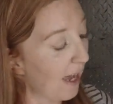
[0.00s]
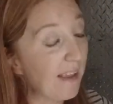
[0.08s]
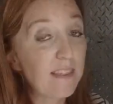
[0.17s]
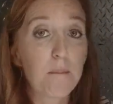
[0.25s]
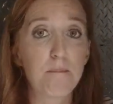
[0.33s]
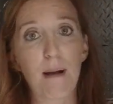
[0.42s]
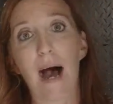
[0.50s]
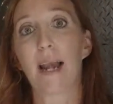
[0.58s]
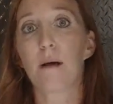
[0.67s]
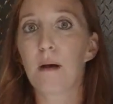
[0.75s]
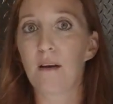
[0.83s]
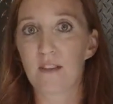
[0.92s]
At the
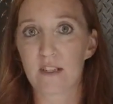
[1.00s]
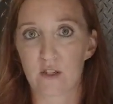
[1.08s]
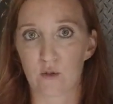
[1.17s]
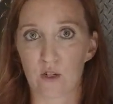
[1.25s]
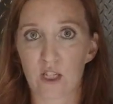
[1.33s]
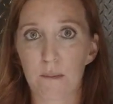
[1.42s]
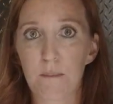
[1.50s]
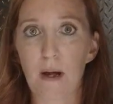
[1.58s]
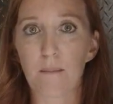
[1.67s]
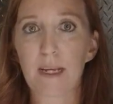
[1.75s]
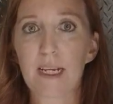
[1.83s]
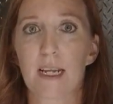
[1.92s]
bottom of the storage
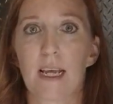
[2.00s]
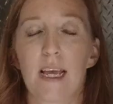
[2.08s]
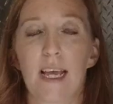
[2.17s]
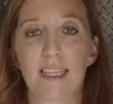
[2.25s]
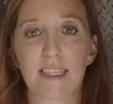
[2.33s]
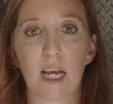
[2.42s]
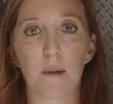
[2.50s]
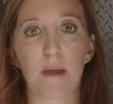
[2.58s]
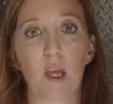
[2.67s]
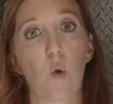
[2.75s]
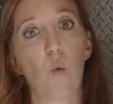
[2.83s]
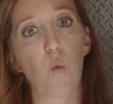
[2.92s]
compartment is going to
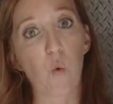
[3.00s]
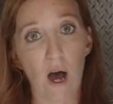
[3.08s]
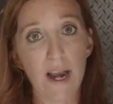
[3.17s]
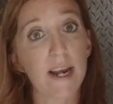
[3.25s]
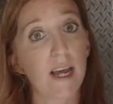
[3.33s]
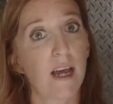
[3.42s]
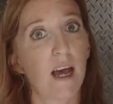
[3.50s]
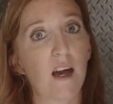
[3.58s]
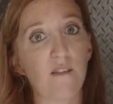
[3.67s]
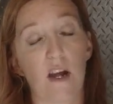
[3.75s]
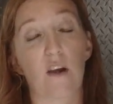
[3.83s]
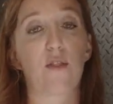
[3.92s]
be one
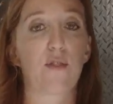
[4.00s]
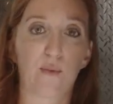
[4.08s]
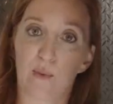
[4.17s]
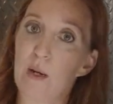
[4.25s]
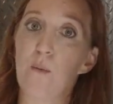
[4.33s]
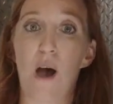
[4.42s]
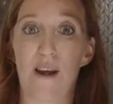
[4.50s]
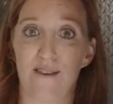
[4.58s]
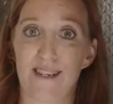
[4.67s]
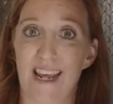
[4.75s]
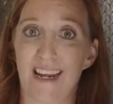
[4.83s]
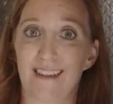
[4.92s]
of our 3
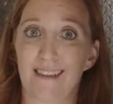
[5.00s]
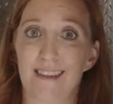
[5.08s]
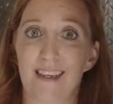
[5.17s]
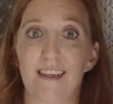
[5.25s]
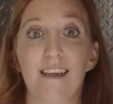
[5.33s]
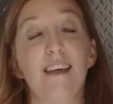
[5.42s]
water tanks.